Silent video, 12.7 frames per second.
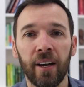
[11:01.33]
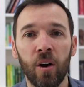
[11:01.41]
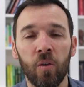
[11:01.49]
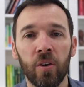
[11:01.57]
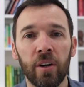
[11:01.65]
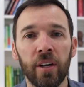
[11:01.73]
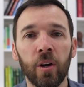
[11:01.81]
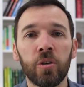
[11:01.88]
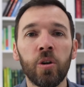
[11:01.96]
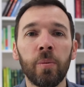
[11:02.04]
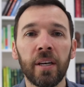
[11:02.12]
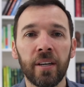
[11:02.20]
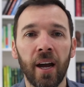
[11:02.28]
over. Too
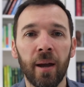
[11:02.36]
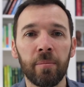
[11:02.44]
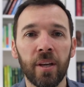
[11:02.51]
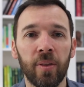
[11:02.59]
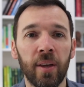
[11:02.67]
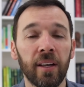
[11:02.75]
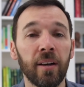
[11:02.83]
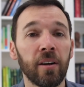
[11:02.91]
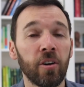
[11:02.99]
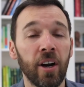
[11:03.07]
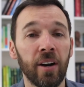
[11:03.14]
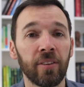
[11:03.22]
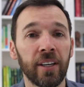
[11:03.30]
many times I think
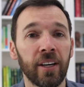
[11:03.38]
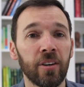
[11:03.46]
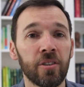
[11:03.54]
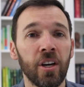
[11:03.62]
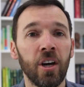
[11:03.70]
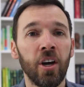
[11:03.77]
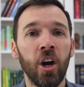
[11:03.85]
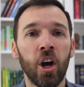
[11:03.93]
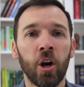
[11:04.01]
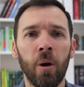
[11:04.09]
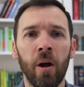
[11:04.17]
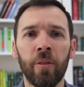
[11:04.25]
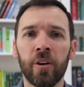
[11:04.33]
creative leaders
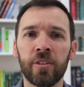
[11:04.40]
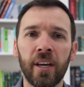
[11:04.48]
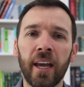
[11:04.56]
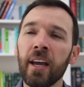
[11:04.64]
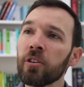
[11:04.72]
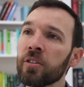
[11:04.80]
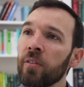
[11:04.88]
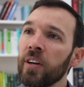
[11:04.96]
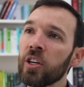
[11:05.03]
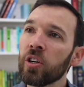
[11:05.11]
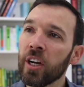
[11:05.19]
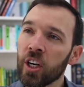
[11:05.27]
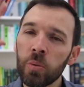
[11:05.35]
go out there and say, here's the
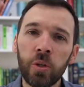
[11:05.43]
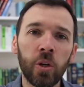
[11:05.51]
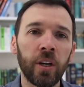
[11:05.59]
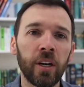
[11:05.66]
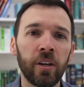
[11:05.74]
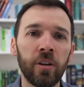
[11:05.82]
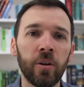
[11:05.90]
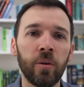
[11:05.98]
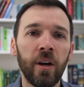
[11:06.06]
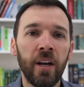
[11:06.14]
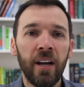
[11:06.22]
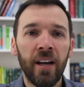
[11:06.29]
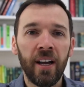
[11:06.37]
vision. Here's what you need to do.
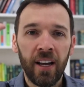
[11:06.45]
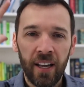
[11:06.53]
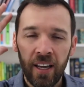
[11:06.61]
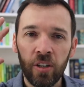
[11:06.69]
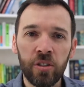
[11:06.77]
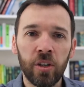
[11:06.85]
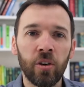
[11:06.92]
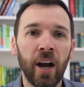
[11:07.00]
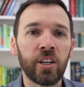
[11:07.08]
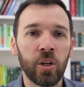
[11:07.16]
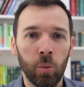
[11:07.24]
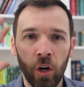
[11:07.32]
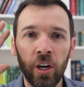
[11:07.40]
Here's the
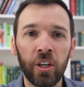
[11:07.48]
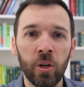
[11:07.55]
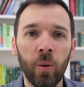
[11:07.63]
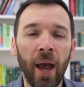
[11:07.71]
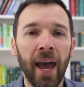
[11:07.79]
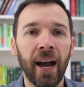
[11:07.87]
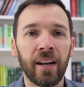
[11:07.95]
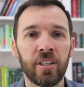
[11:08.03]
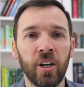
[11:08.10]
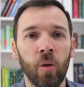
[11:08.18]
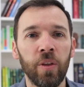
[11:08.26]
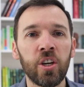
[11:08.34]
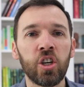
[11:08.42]
direction. We're going to do X.
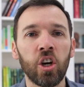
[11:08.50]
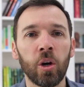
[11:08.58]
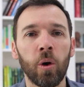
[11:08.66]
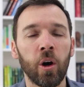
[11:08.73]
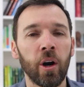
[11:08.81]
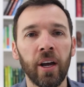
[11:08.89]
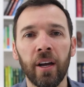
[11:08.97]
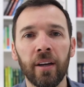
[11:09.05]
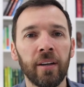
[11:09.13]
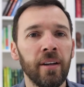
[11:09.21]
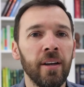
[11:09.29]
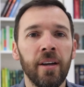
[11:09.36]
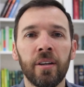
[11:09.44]
This year we're going to
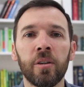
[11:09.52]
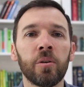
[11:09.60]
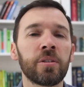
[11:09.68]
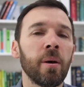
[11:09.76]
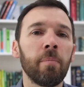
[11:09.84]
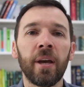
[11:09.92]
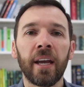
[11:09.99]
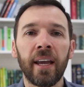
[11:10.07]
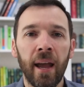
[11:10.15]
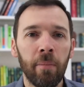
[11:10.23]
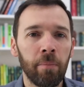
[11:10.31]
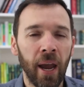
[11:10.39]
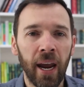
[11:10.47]
do some big
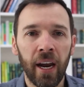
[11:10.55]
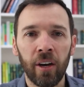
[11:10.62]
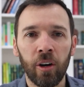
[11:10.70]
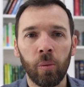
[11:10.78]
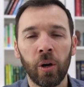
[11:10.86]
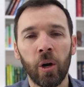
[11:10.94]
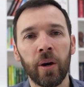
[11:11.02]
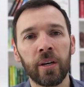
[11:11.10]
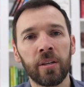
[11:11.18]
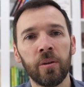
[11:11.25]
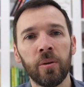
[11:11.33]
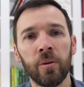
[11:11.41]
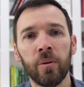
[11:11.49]
campaign, or we're going
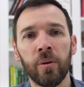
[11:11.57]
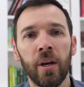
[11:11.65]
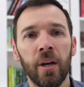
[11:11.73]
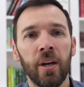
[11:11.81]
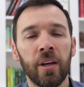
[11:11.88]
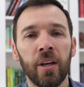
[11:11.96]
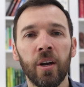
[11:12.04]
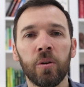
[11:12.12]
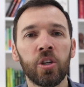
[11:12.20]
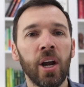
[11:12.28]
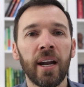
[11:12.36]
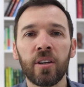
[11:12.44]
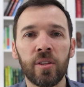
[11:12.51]
to,
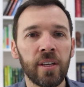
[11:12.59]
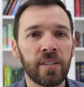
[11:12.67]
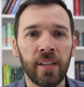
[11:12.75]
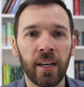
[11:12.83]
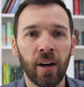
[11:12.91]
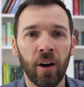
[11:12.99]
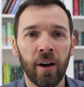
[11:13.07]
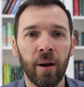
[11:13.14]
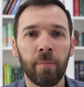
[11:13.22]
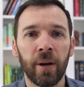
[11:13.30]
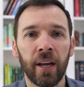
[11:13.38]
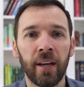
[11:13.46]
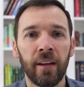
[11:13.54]
change this thing in our
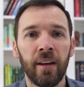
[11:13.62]
company.